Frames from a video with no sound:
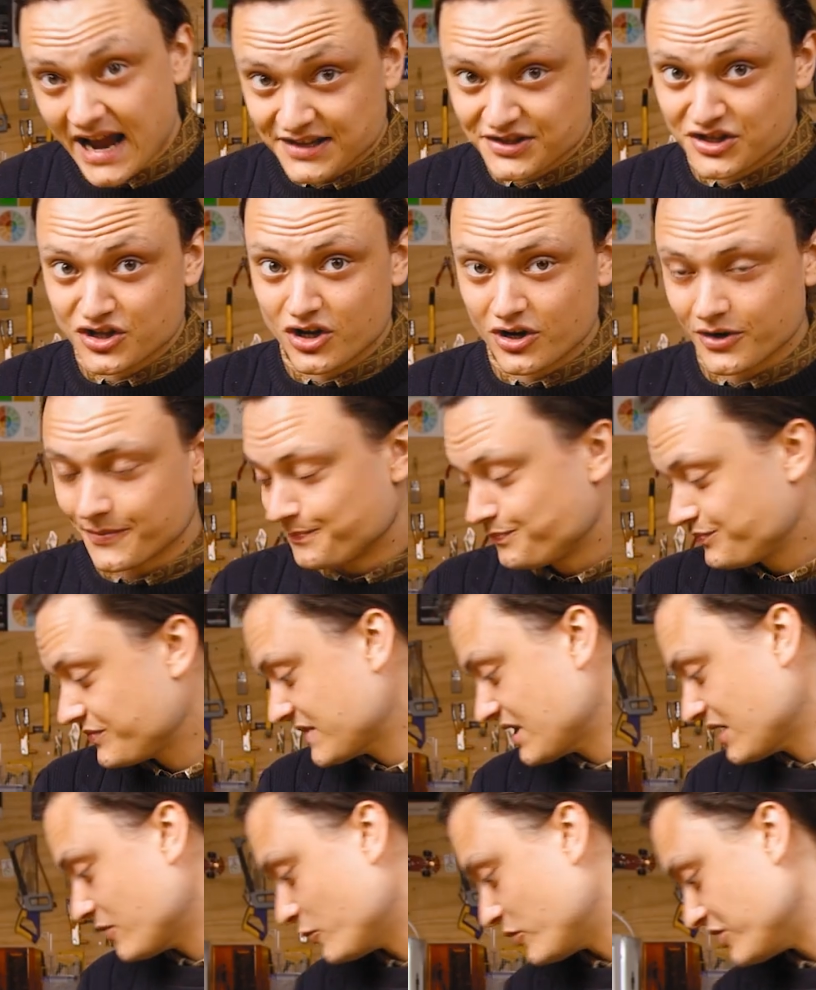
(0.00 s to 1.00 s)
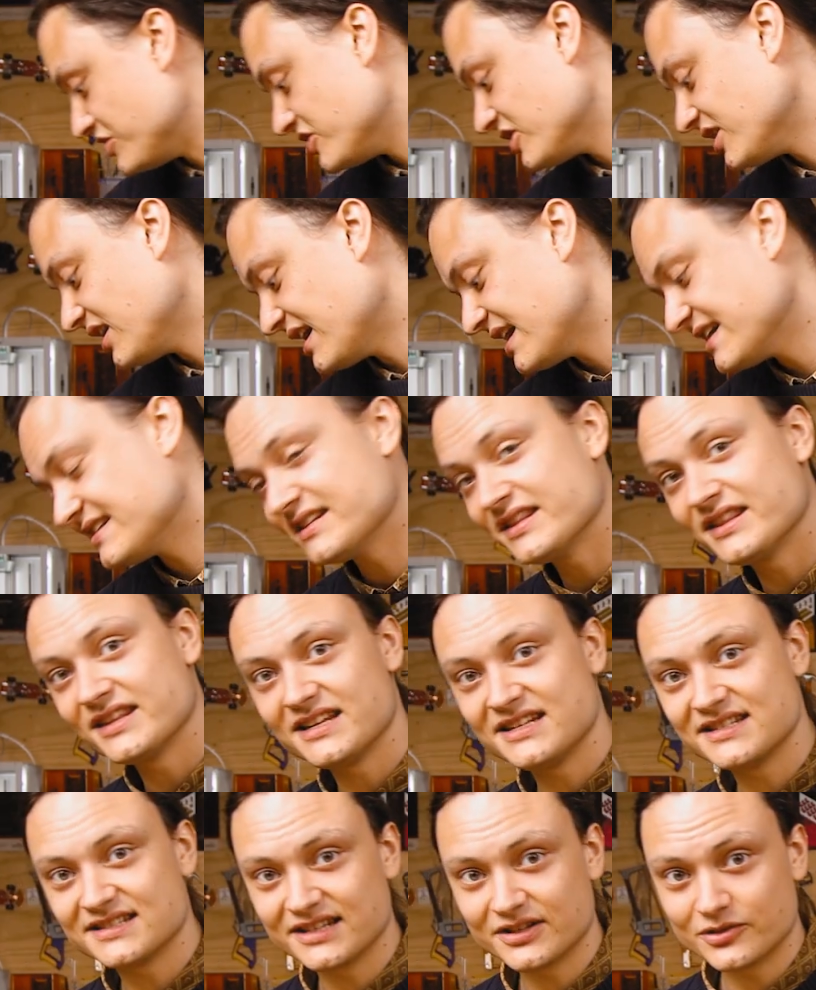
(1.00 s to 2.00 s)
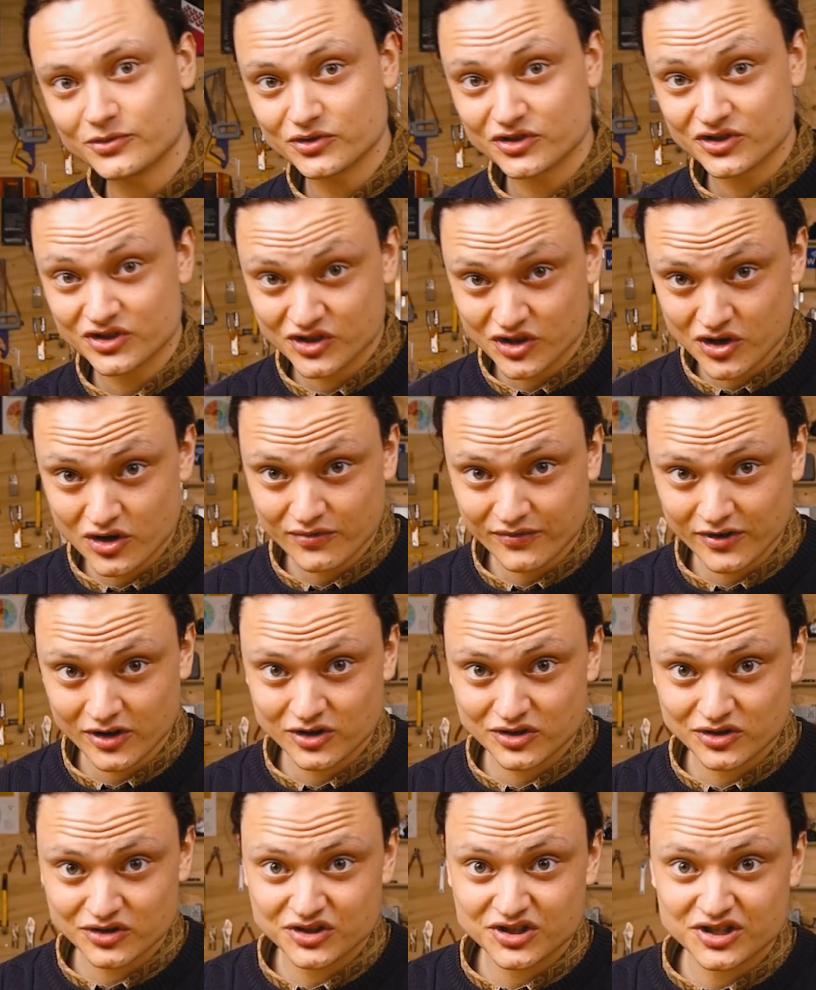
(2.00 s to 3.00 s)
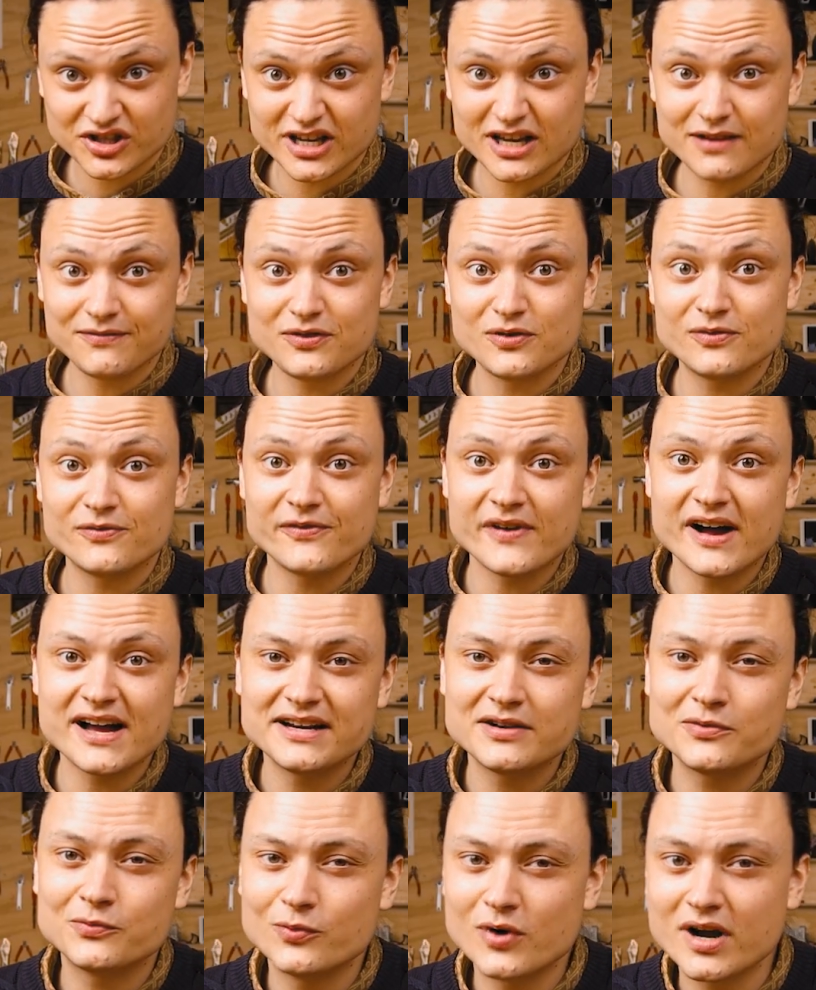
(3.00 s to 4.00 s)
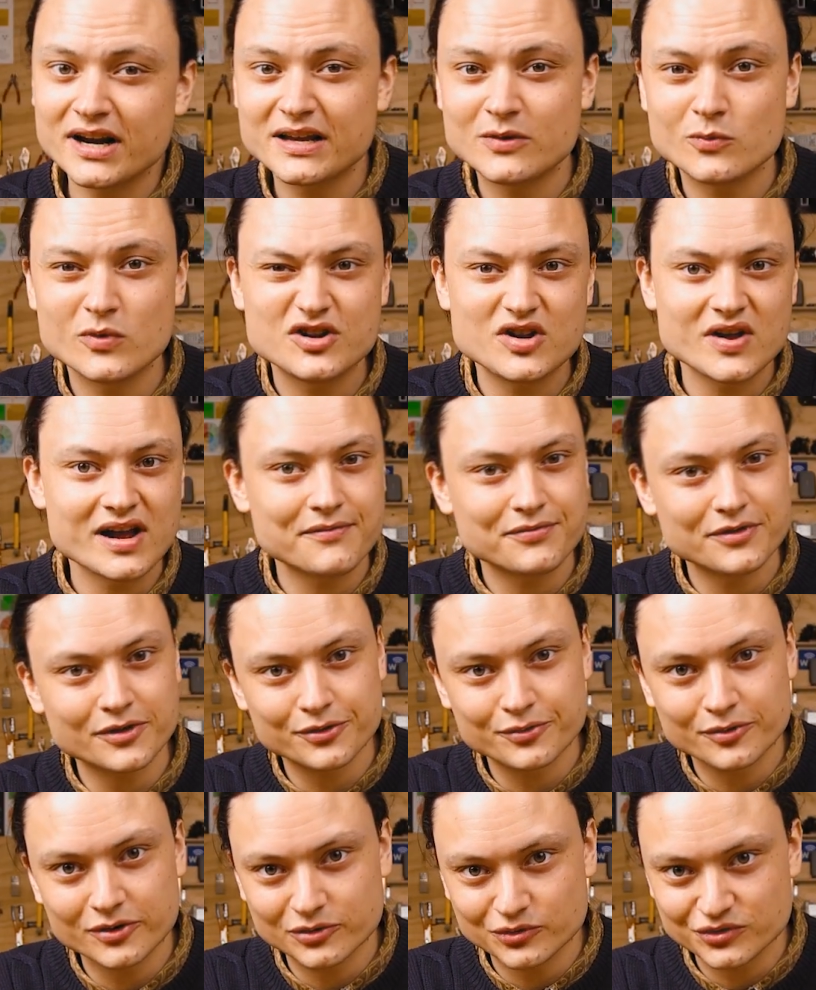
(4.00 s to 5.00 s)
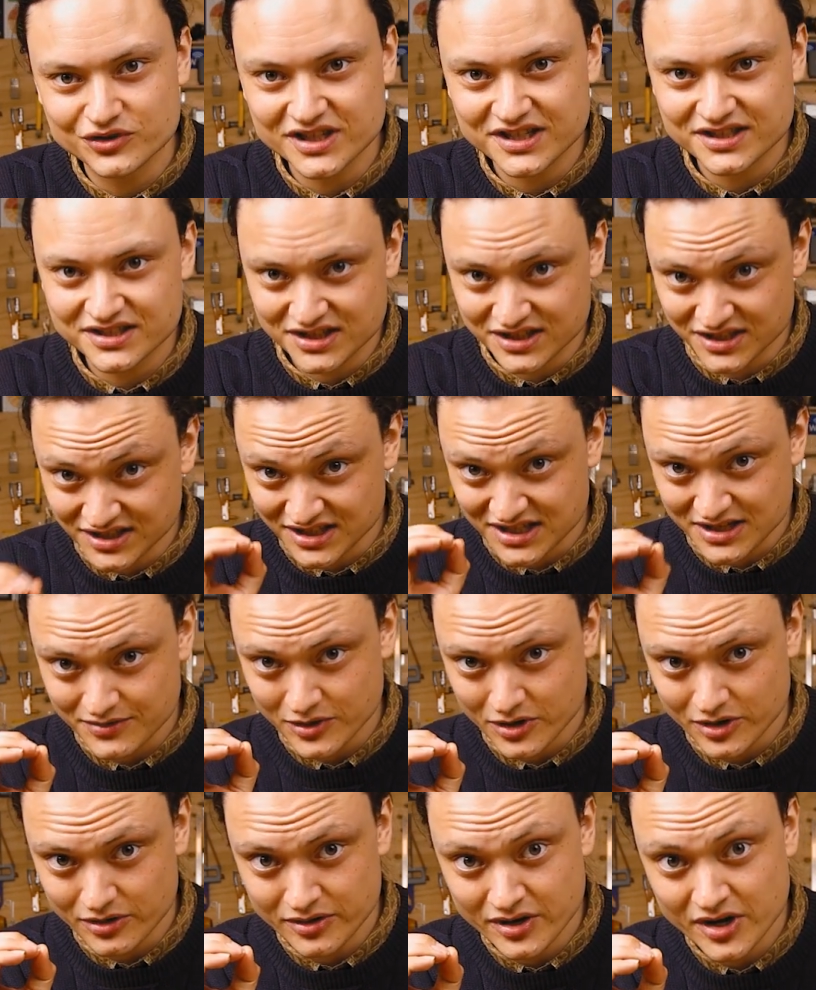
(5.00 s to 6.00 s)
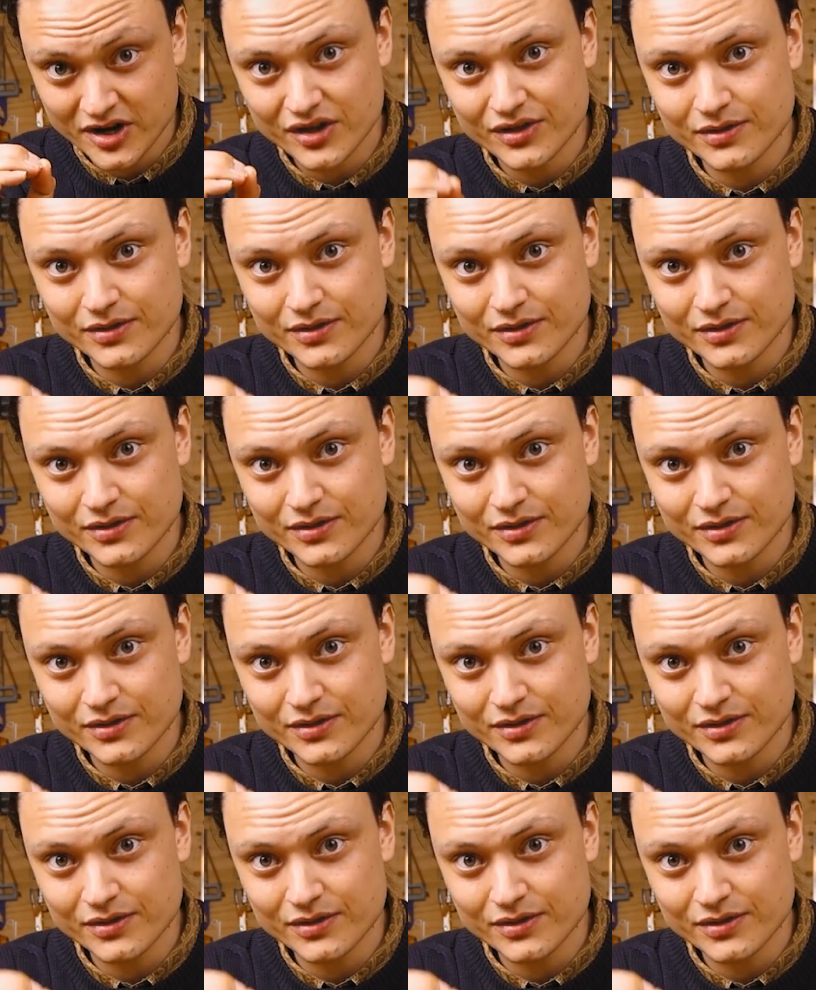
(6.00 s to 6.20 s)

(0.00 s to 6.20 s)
As a note, when utilizing these little servos, if you find it running when you have the throttle set to 0,